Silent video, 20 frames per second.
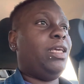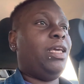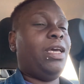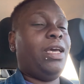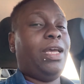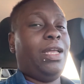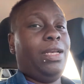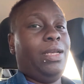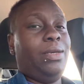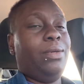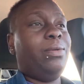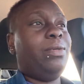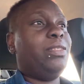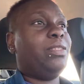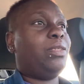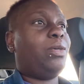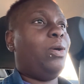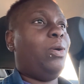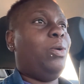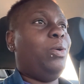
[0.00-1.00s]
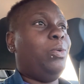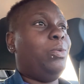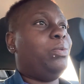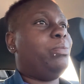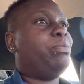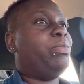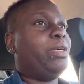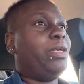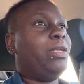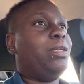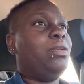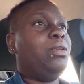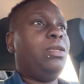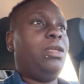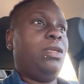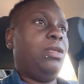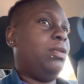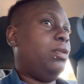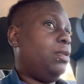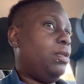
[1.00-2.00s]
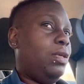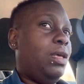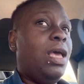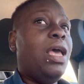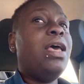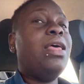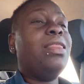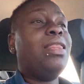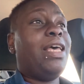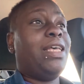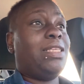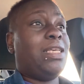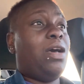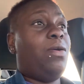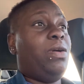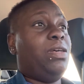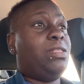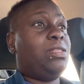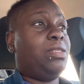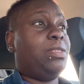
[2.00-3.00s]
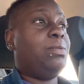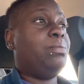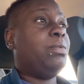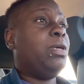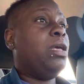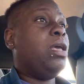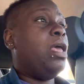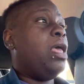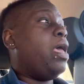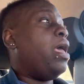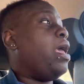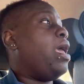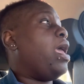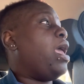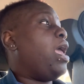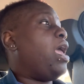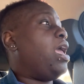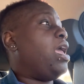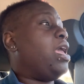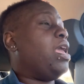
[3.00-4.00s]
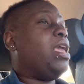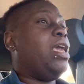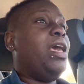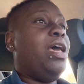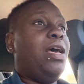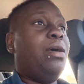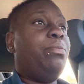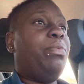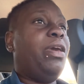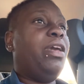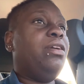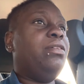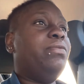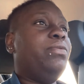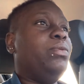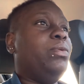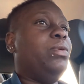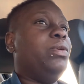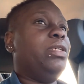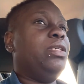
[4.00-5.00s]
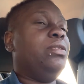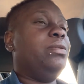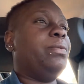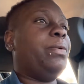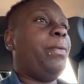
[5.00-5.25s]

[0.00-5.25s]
Yeah, I know it's cold, but that's how I sleep. And yeah, I'm paying for it.